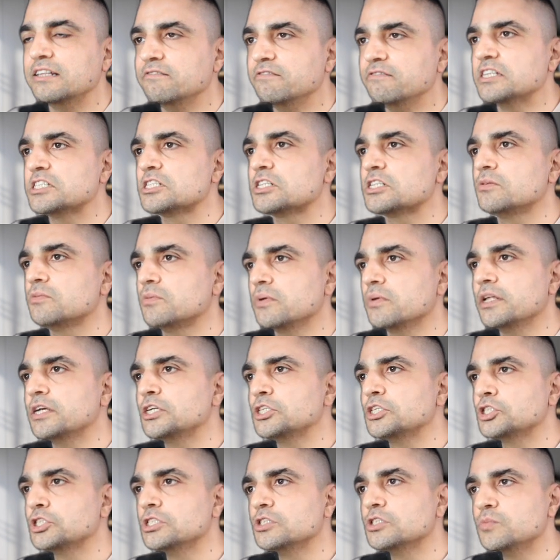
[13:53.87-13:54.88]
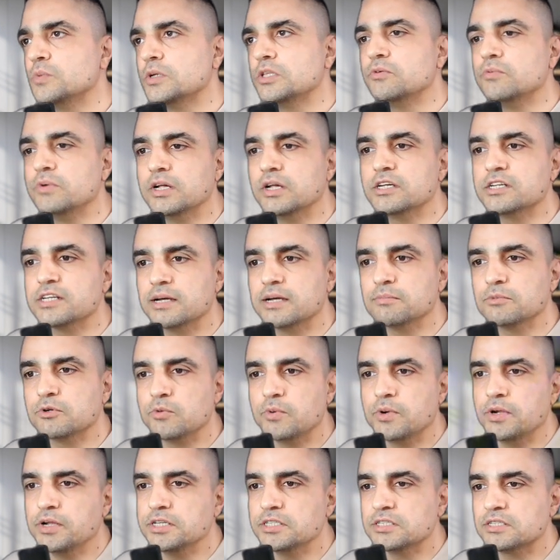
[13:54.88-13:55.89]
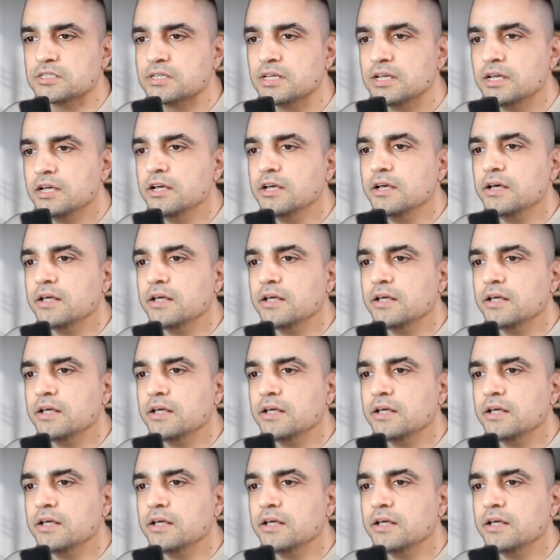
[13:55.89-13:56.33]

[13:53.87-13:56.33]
investor relations with real-time queries.